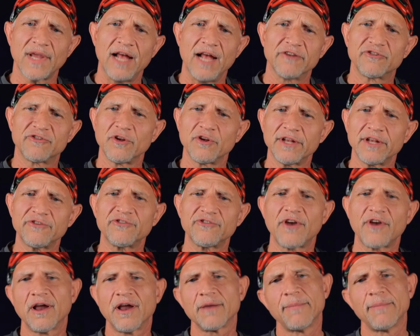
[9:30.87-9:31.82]
so let's
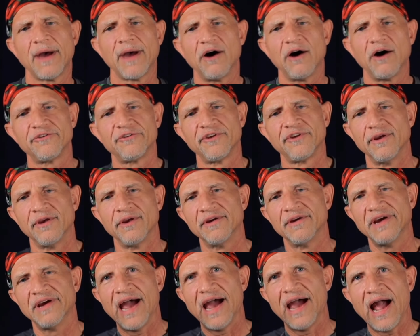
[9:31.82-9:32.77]
talk about
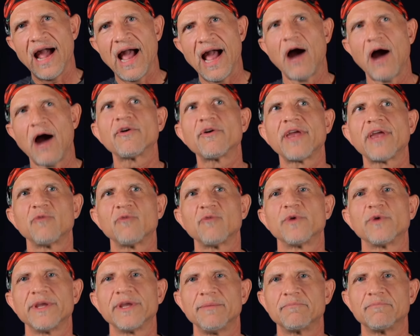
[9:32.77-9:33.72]
how can
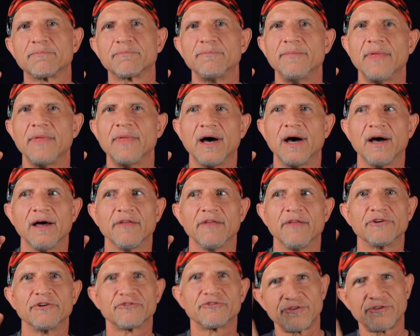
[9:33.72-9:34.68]
we,
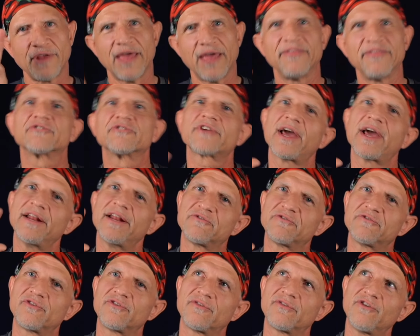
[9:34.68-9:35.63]
there's kind of
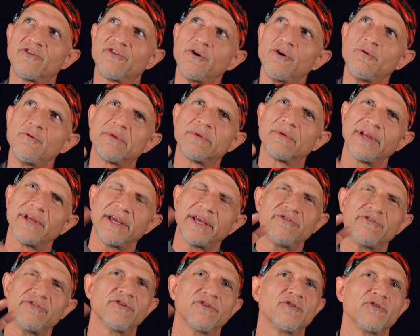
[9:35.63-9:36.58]
two
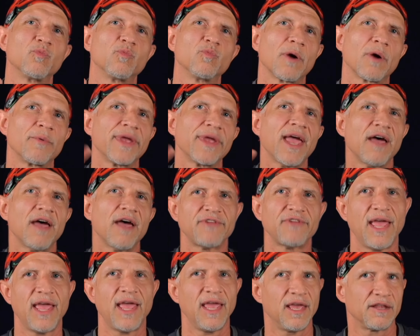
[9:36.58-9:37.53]
places where we have to
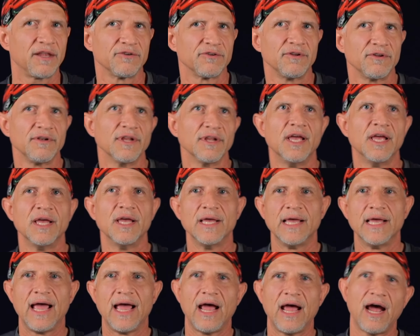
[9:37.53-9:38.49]
handle
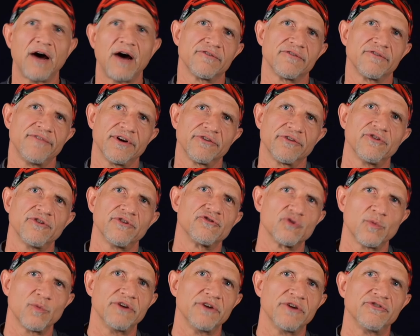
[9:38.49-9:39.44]
out of air
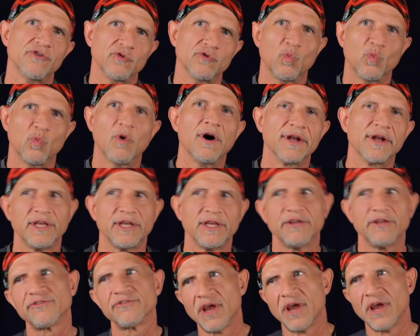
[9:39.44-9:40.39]
situations. One
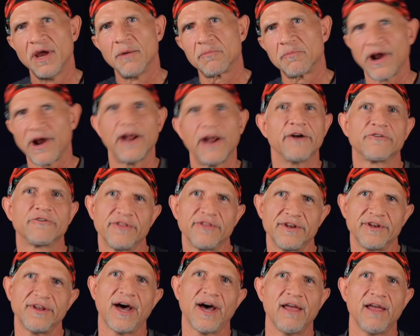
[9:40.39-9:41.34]
is prior to the
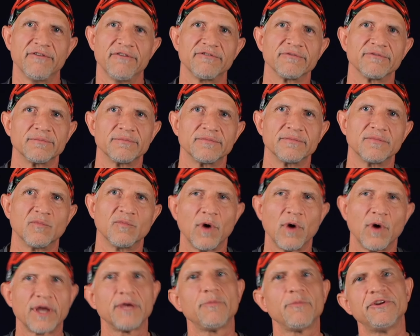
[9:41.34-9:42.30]
dive.
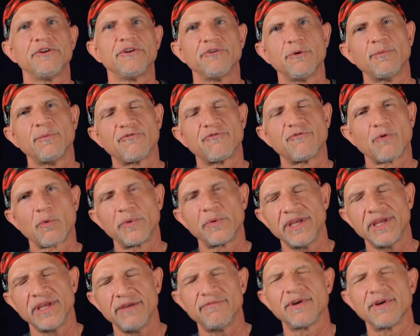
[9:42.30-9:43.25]
What can we do before we
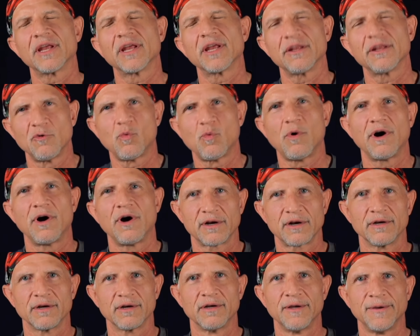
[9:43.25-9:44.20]
even get in the
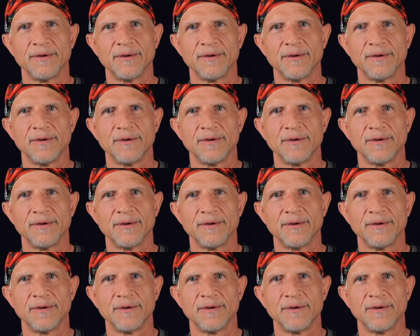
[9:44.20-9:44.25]
water